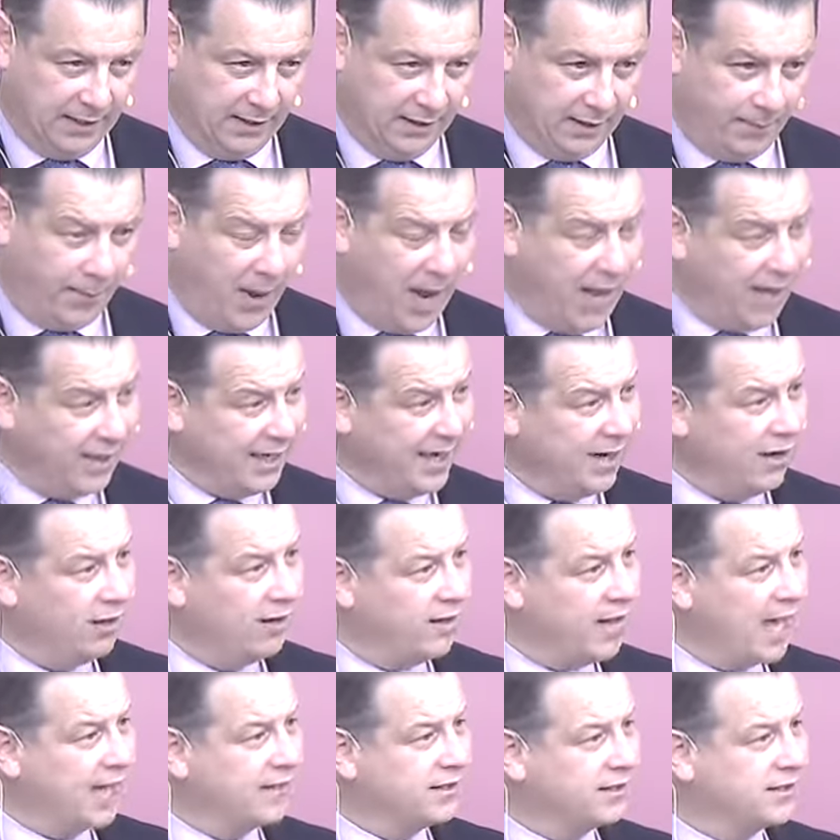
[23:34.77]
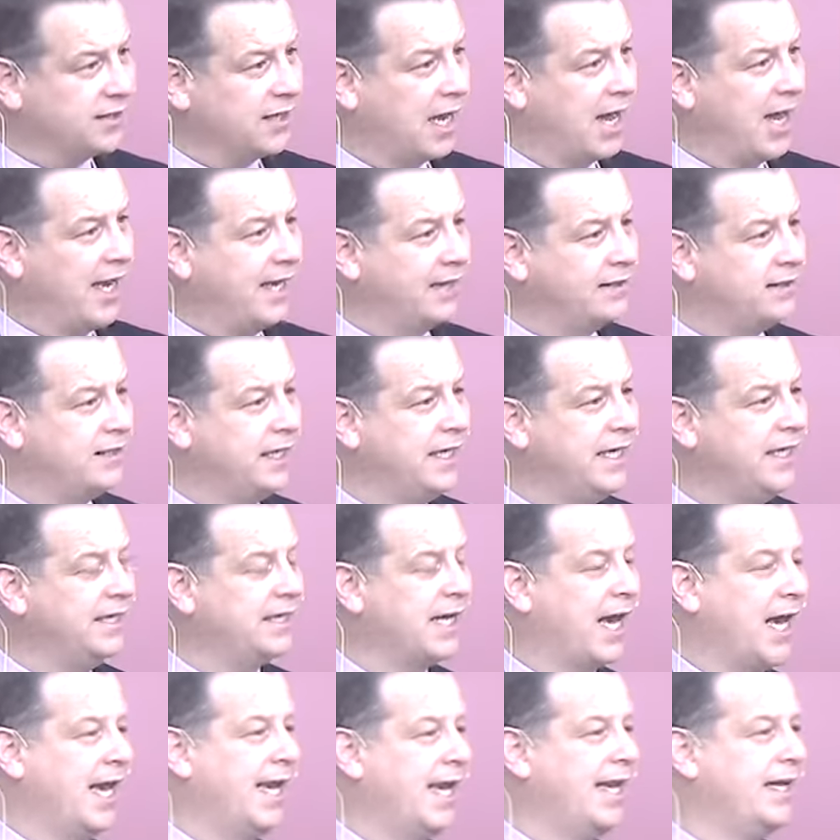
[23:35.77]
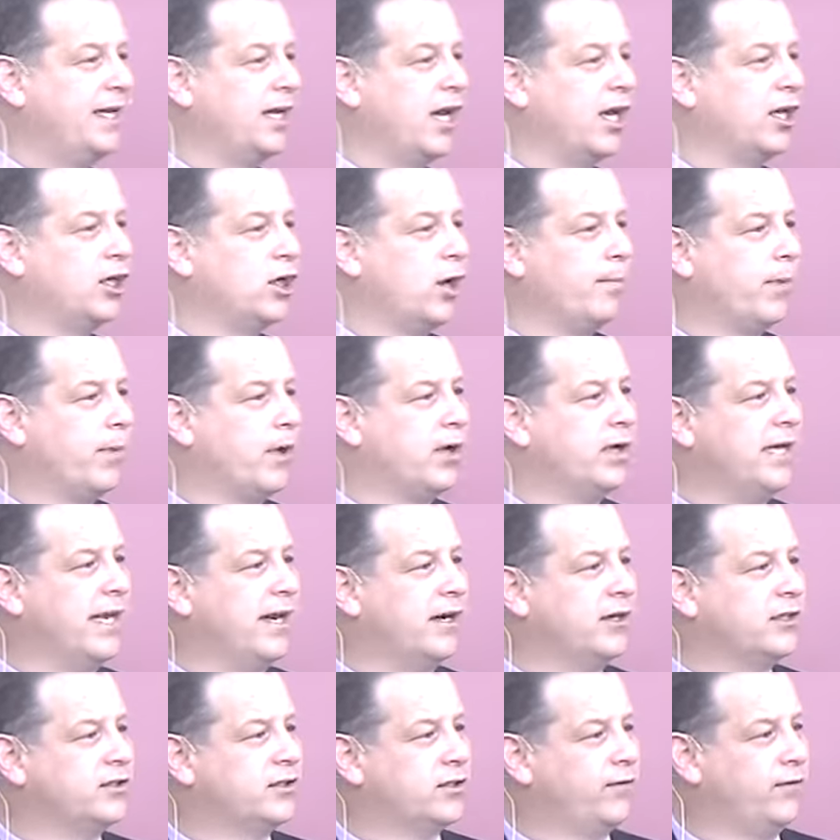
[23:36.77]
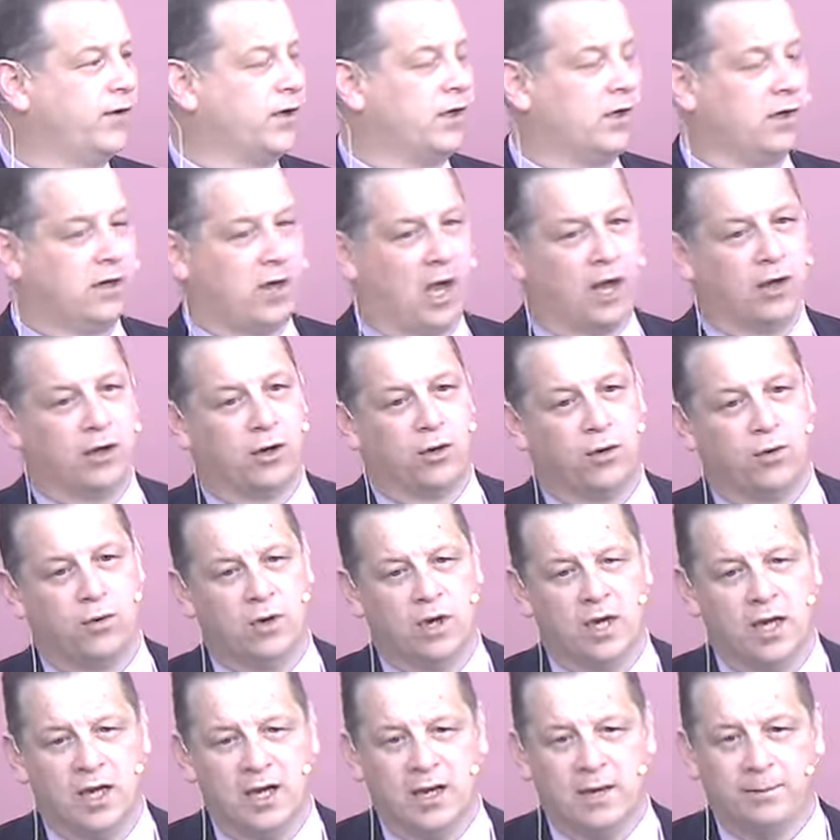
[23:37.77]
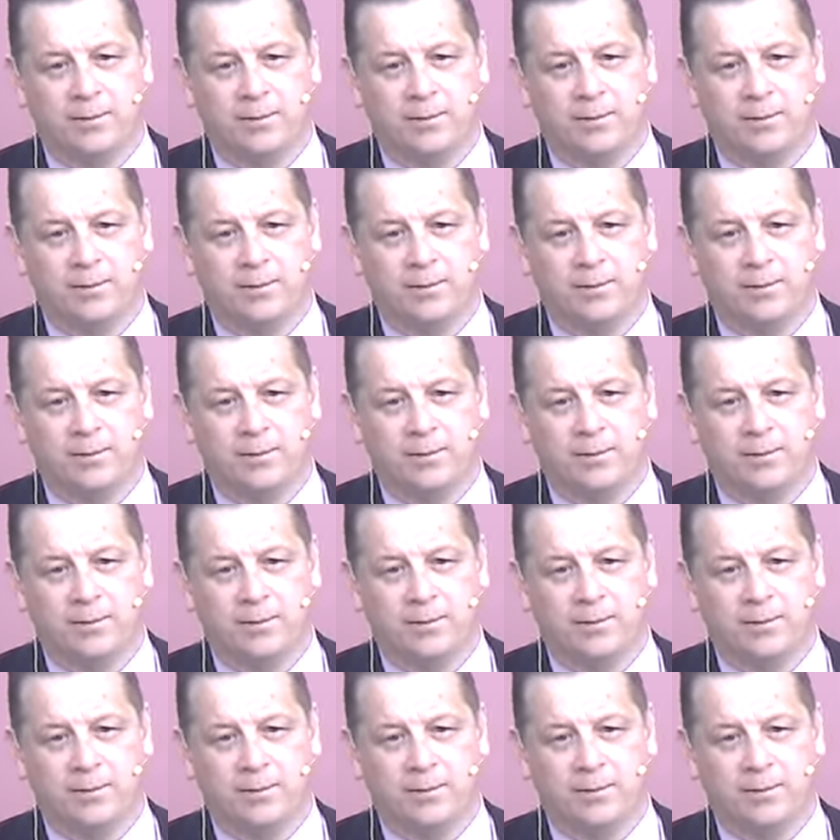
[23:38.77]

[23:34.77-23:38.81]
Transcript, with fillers: The pioneer in that science, he died a number of years ago,